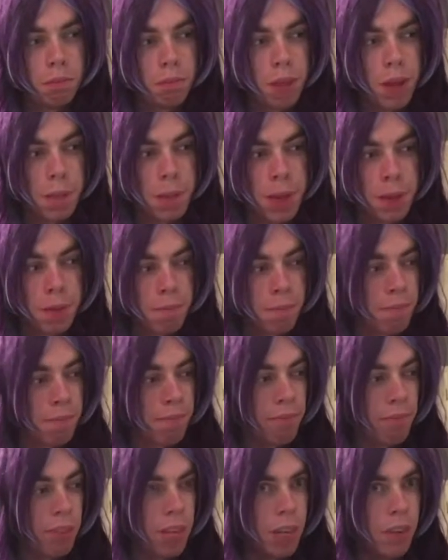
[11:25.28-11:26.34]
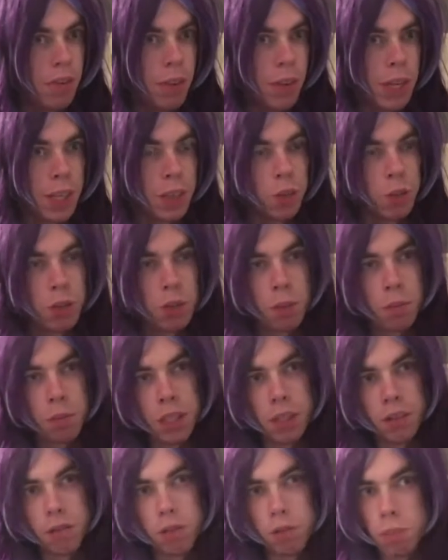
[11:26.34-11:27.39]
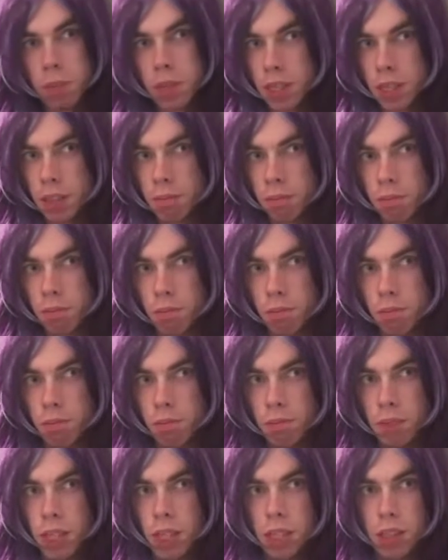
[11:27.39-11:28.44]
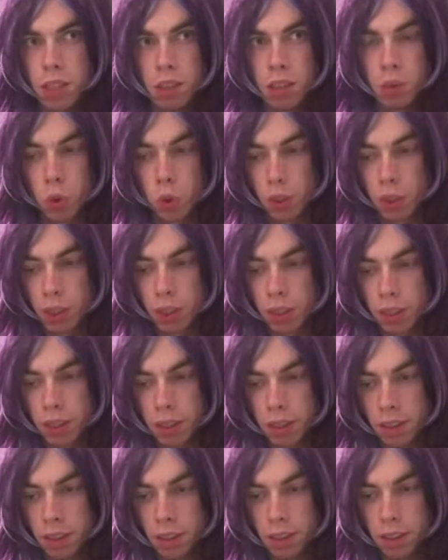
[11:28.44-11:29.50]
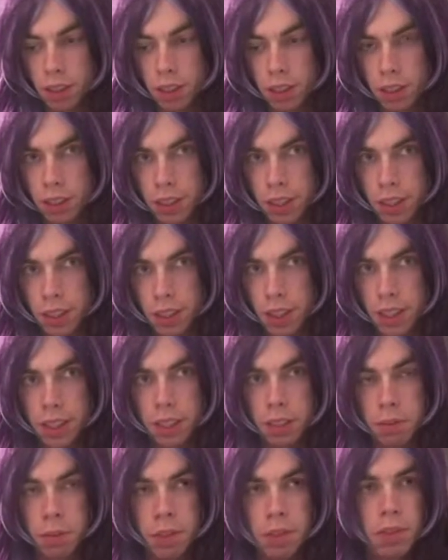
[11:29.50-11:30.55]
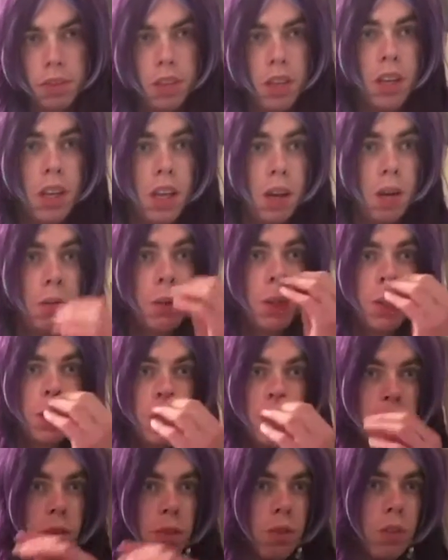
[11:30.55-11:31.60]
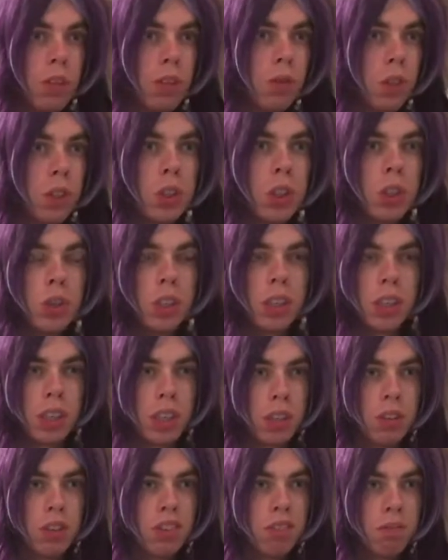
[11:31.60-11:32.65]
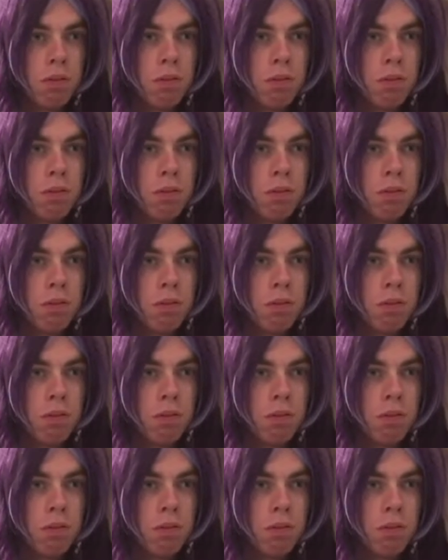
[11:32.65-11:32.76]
Maybe. If you can do something for me. That's what I can ask you. What want you that I do?